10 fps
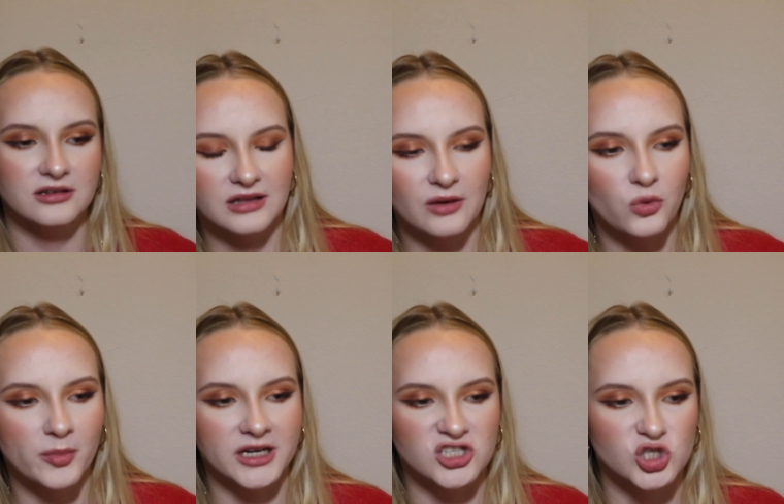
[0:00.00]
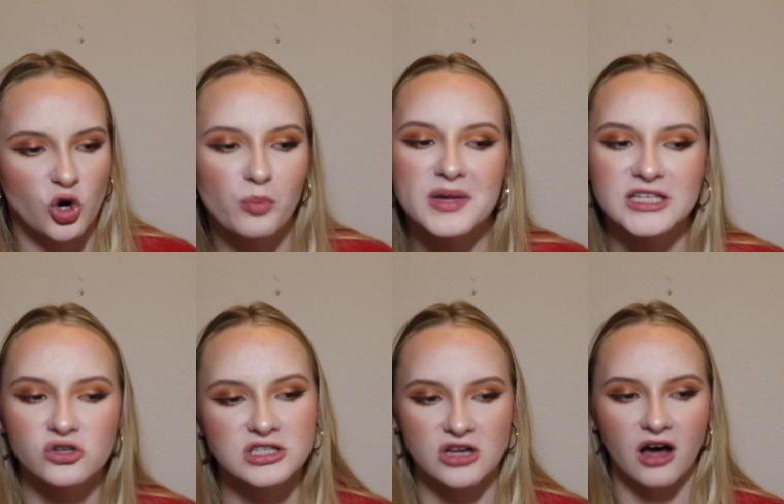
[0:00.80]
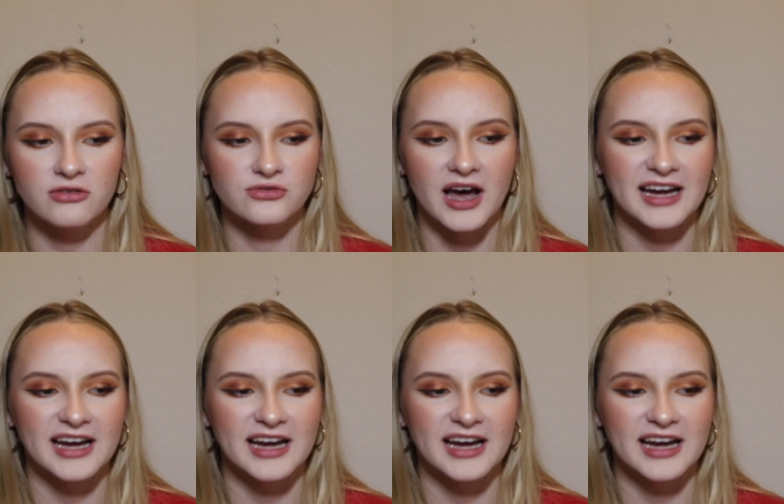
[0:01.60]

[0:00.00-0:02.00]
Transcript: That woman is so mentally tough.